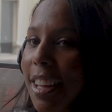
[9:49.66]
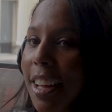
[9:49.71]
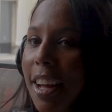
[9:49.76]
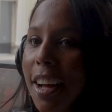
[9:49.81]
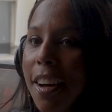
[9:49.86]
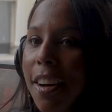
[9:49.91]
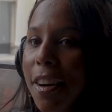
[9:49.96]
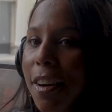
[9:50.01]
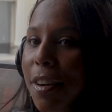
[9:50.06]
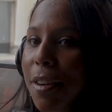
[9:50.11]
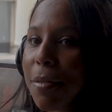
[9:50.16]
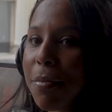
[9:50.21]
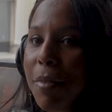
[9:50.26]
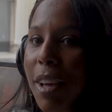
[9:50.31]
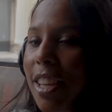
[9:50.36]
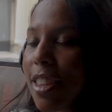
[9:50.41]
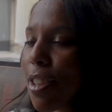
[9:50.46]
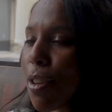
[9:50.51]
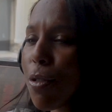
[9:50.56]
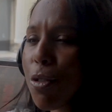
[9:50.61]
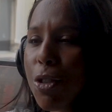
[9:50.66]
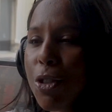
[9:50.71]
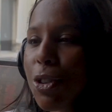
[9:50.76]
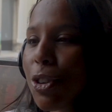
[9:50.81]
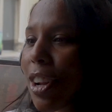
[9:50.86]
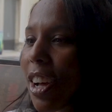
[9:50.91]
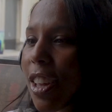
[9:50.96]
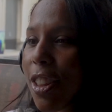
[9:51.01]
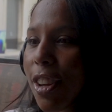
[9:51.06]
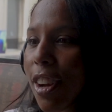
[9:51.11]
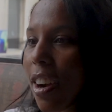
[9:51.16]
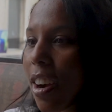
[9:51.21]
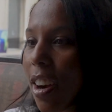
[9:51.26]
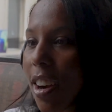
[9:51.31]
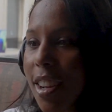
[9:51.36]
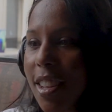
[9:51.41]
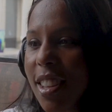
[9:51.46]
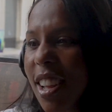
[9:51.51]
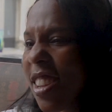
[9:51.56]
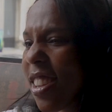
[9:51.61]
I see what you do to other
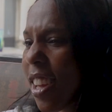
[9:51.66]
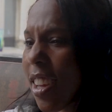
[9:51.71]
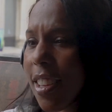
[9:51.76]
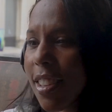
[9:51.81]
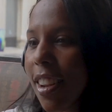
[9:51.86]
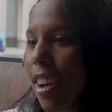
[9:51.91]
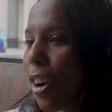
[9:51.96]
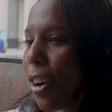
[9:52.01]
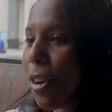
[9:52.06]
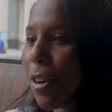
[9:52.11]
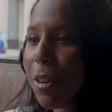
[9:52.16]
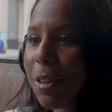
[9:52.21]
guys. Like, no.